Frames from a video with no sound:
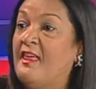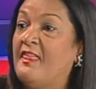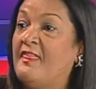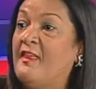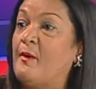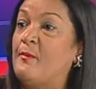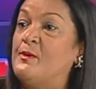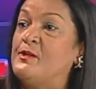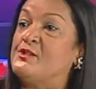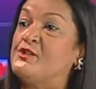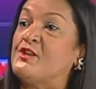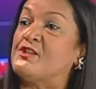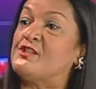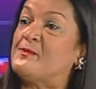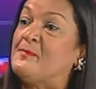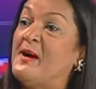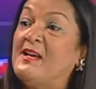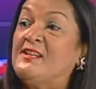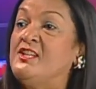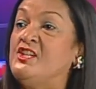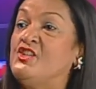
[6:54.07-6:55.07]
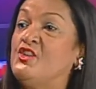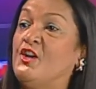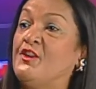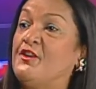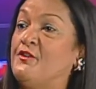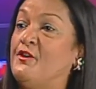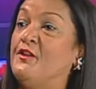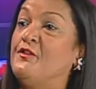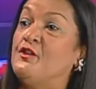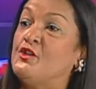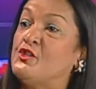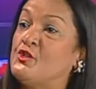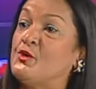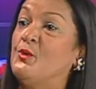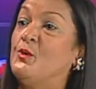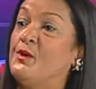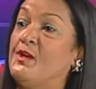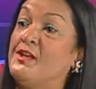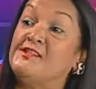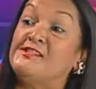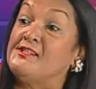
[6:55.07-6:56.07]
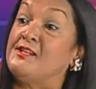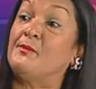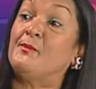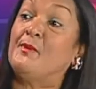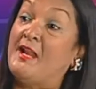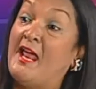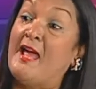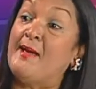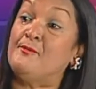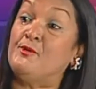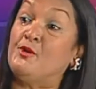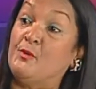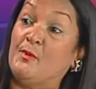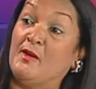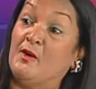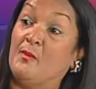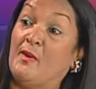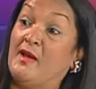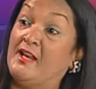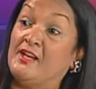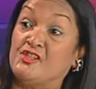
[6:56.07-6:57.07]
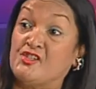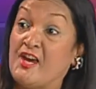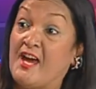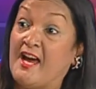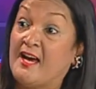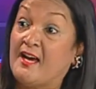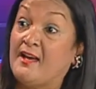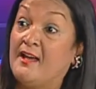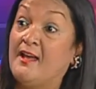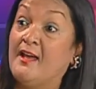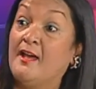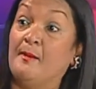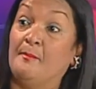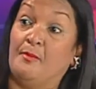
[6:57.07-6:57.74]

that will just pat each other on the shoulder and say, well, I'm doing well, Jack,